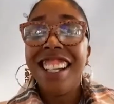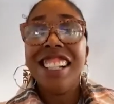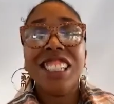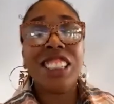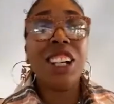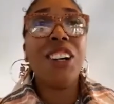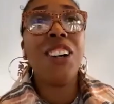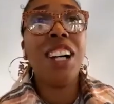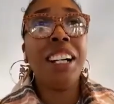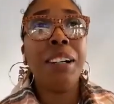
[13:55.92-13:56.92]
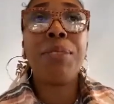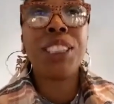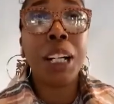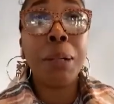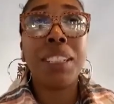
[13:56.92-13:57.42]
So
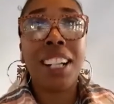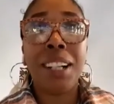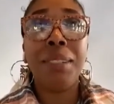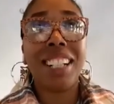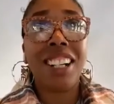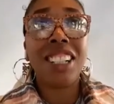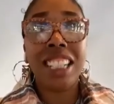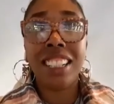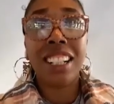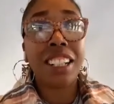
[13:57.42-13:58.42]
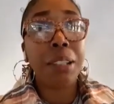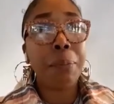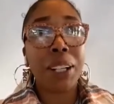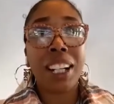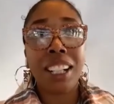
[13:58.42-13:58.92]
sometimes I'll get lucky,
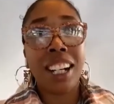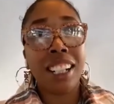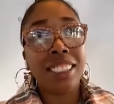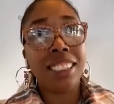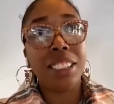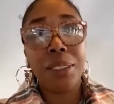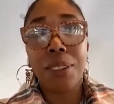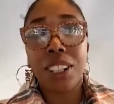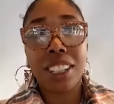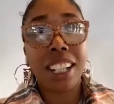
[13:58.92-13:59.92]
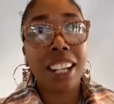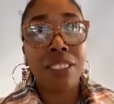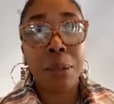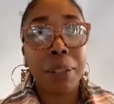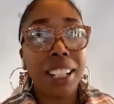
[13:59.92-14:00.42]
but I still work like
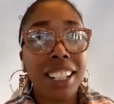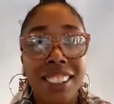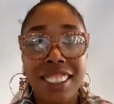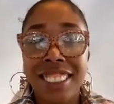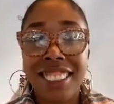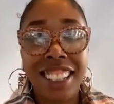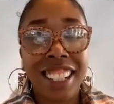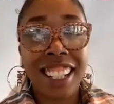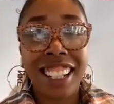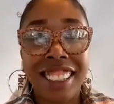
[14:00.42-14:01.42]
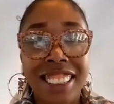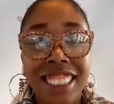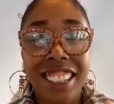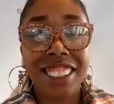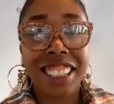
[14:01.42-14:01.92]
everybody else. And the
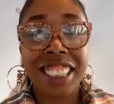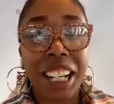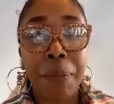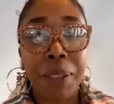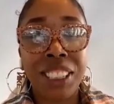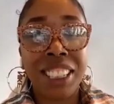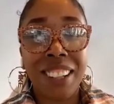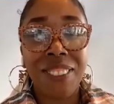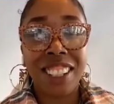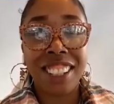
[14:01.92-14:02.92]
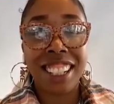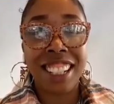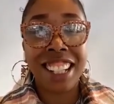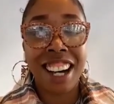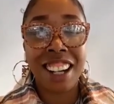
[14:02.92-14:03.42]
sneakers app is
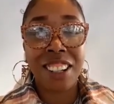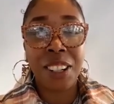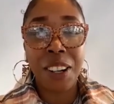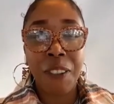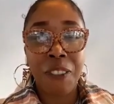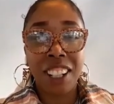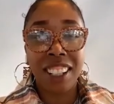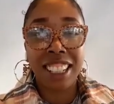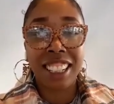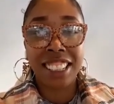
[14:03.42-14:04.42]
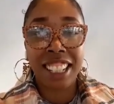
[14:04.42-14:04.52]
definitely not friendly to